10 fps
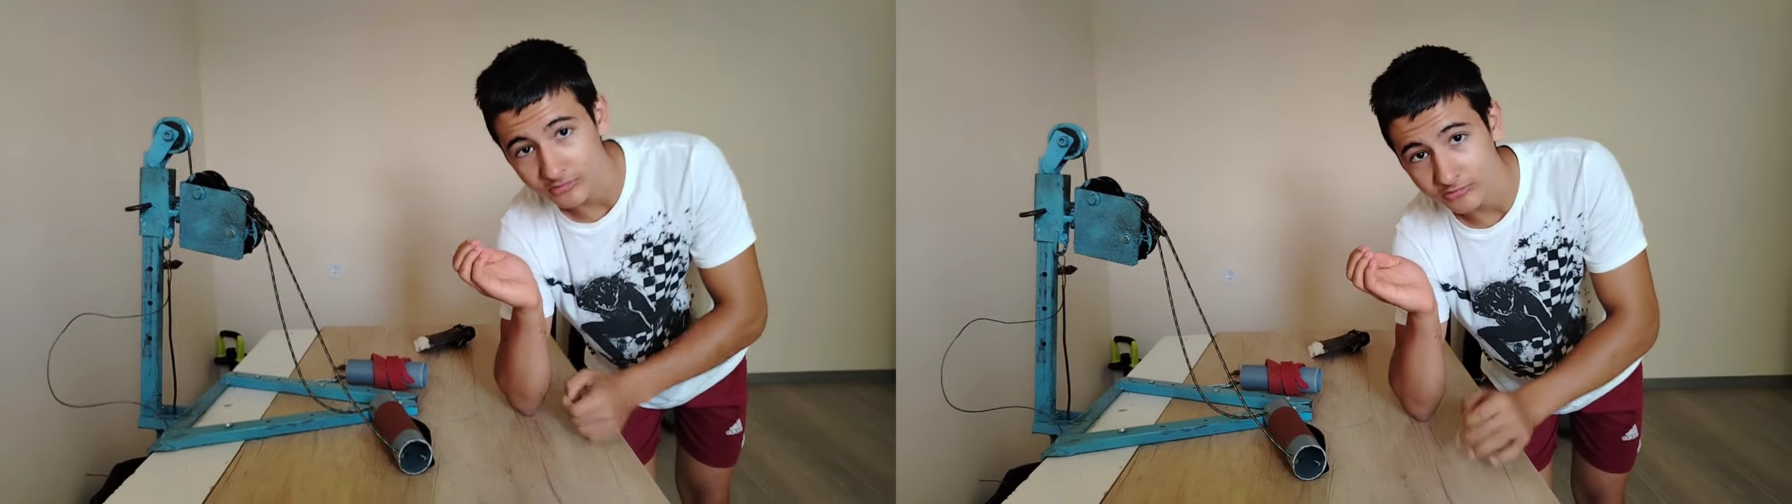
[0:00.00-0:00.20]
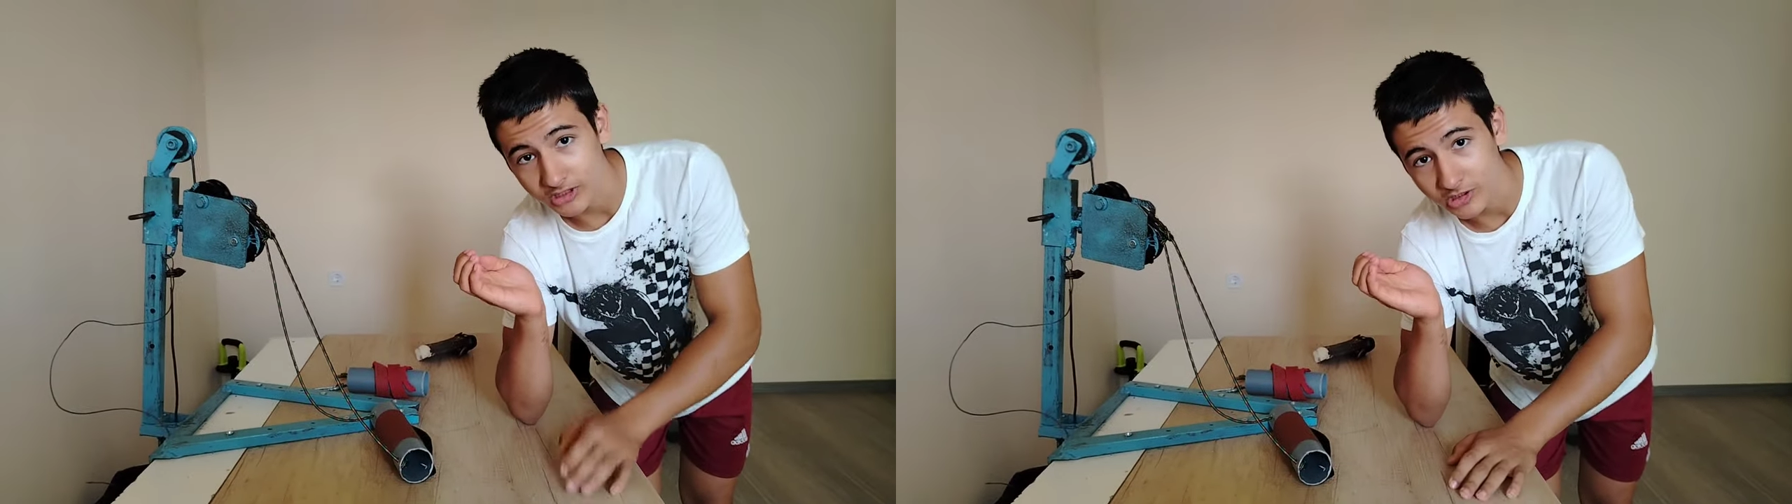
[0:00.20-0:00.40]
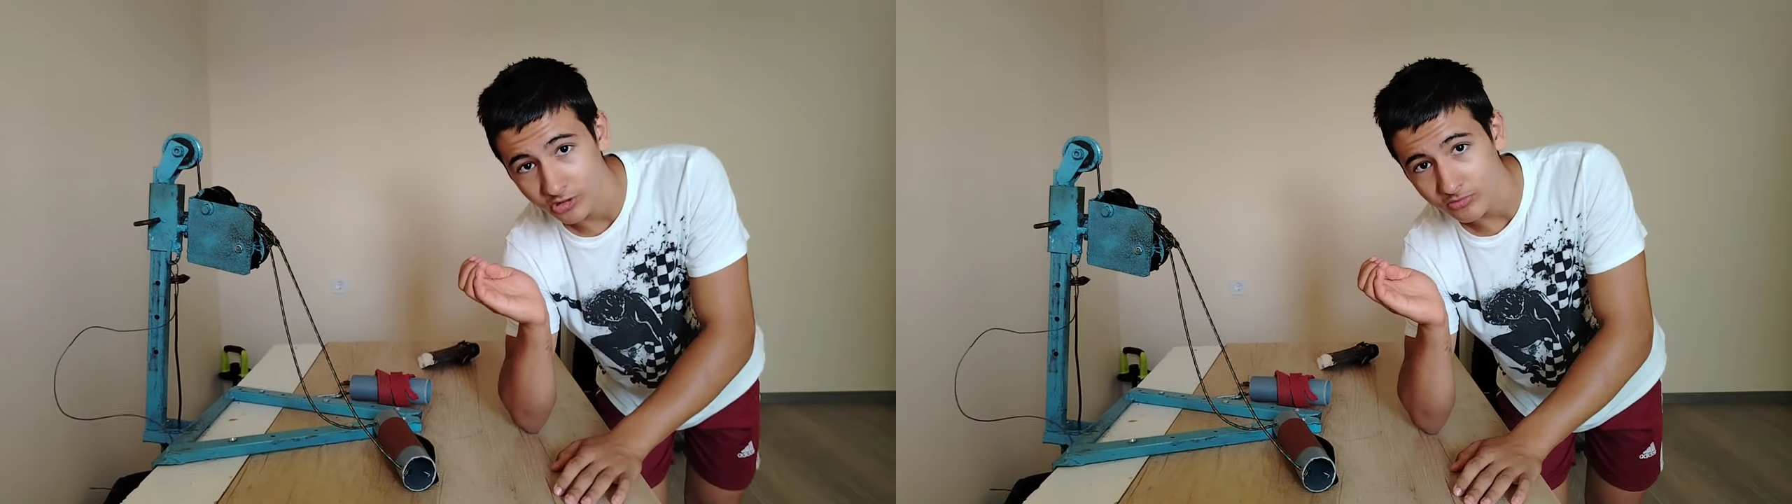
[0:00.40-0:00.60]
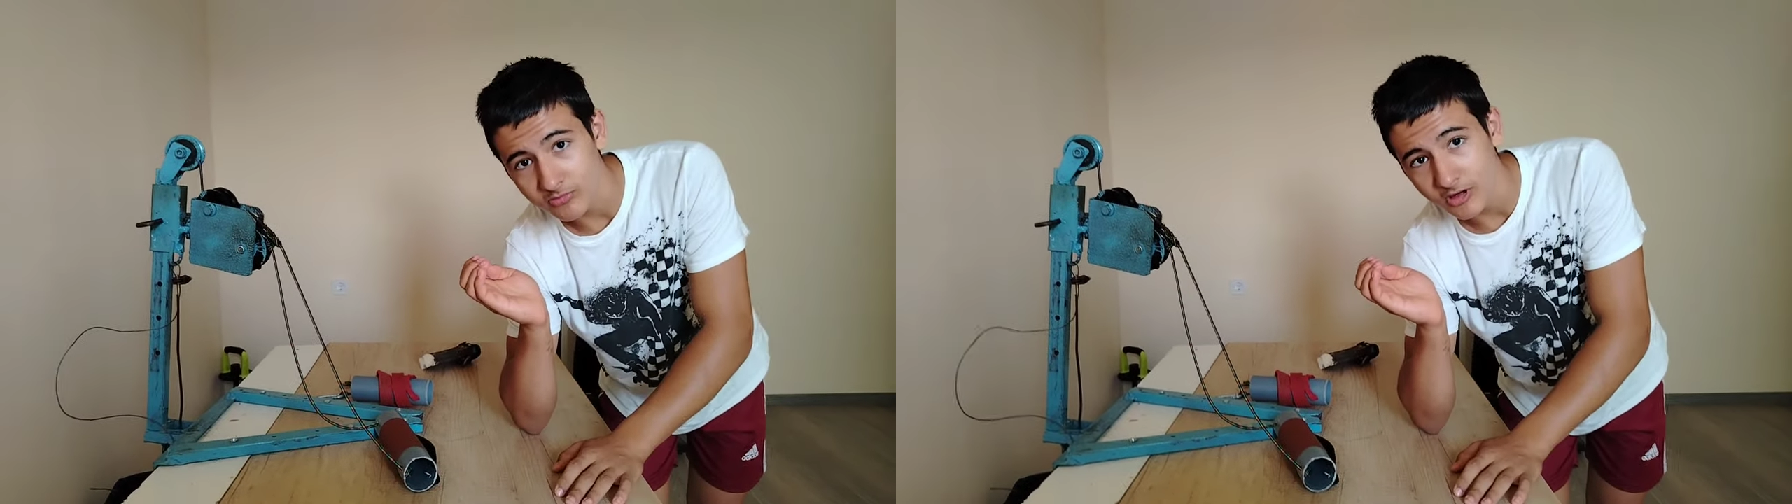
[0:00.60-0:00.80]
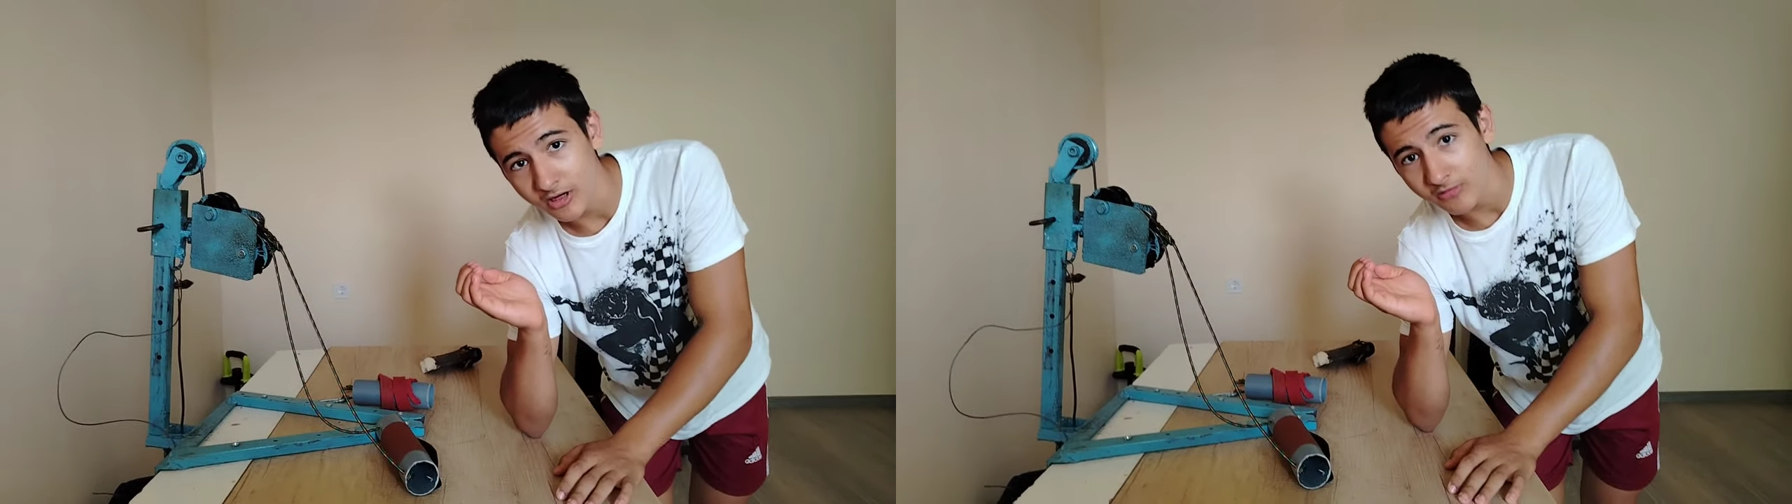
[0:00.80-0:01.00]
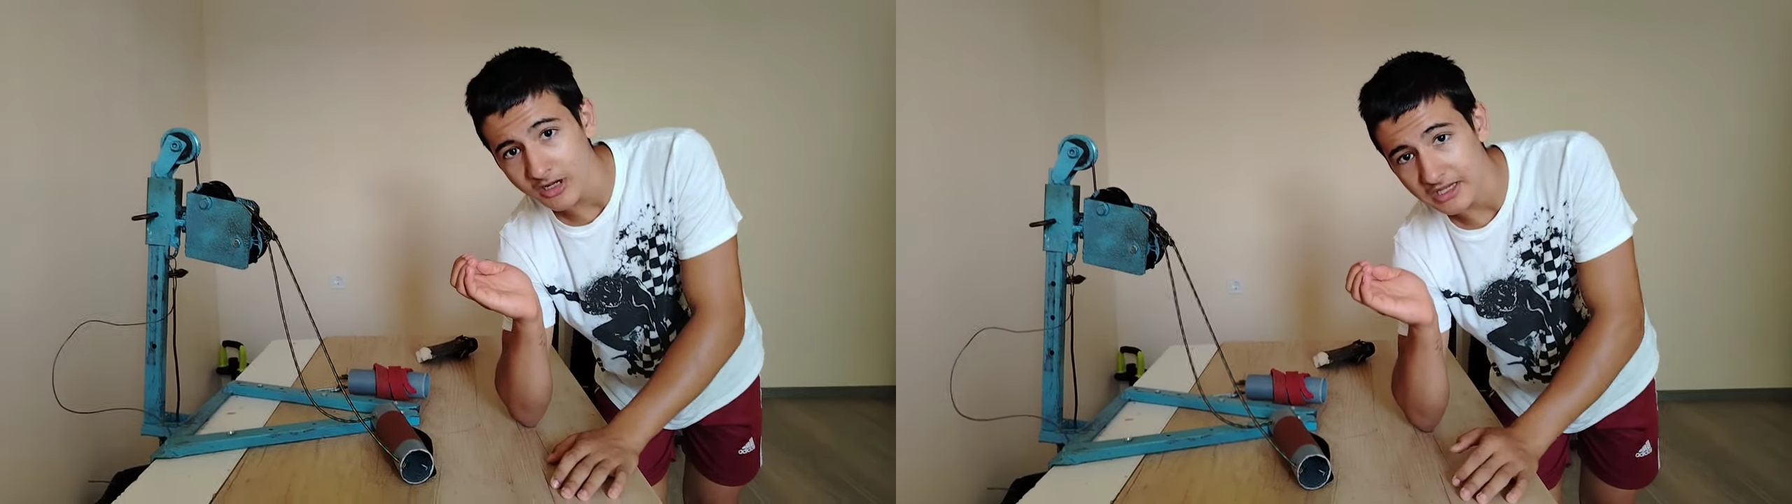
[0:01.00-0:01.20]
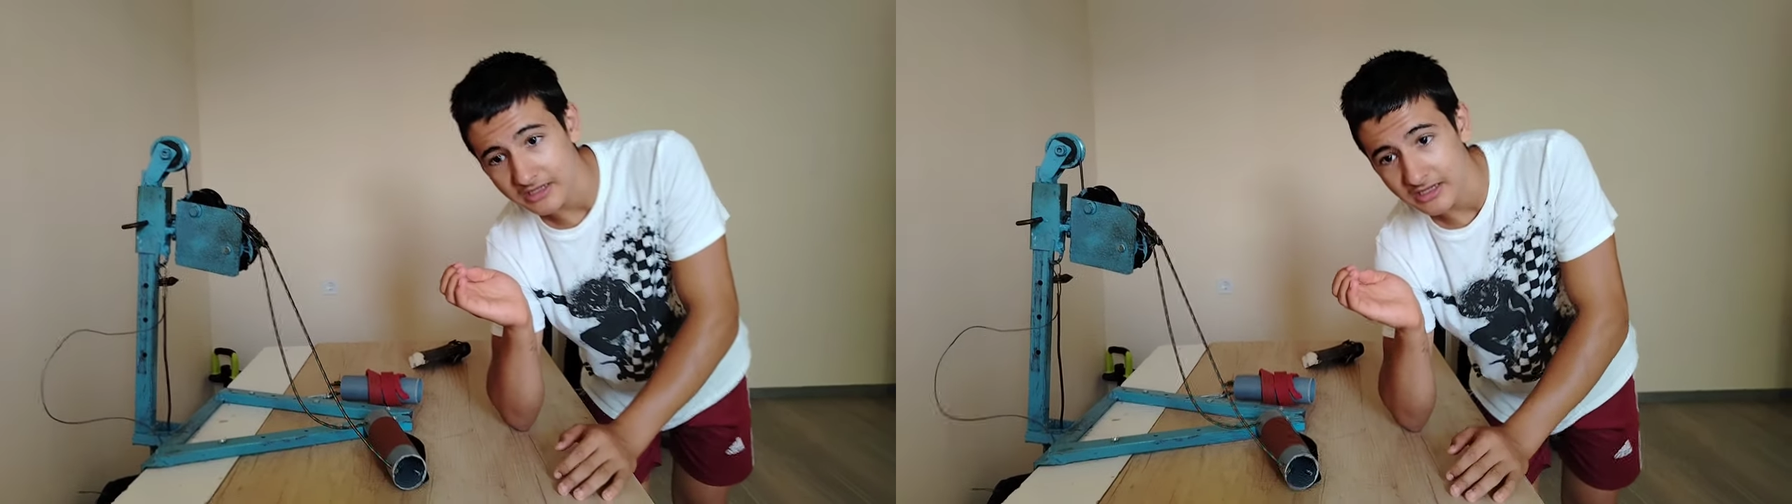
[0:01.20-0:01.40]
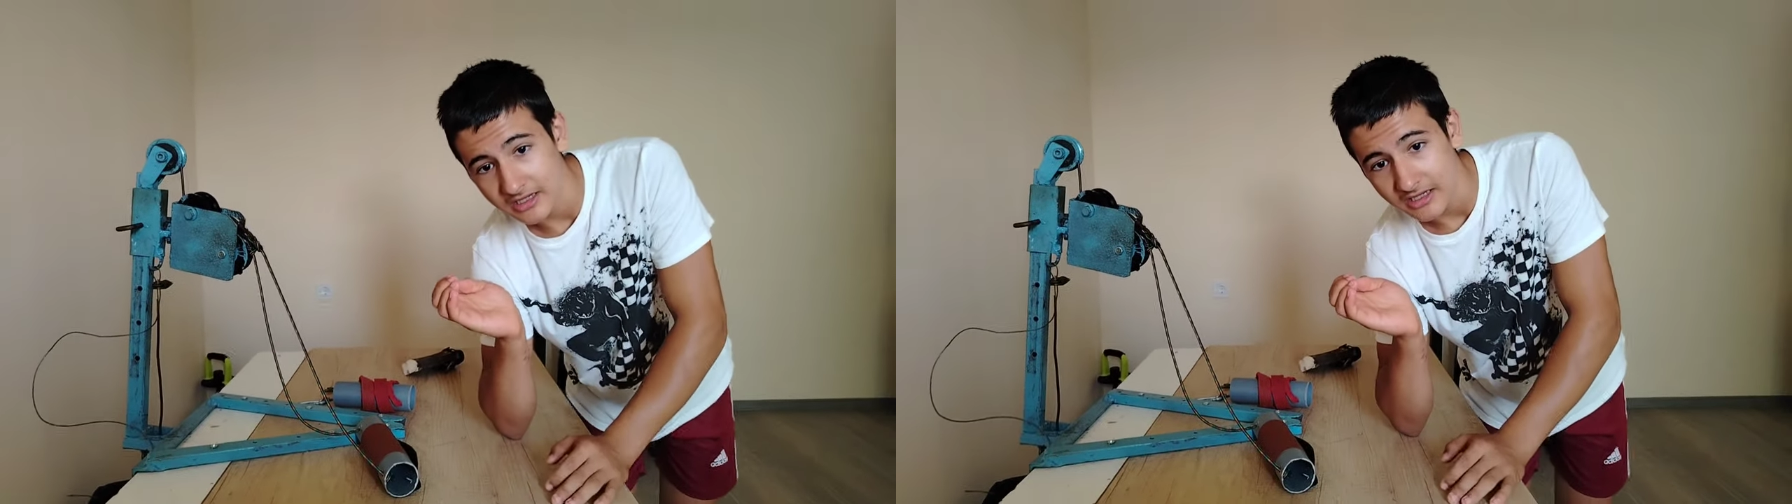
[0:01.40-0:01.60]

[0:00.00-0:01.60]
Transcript: will go away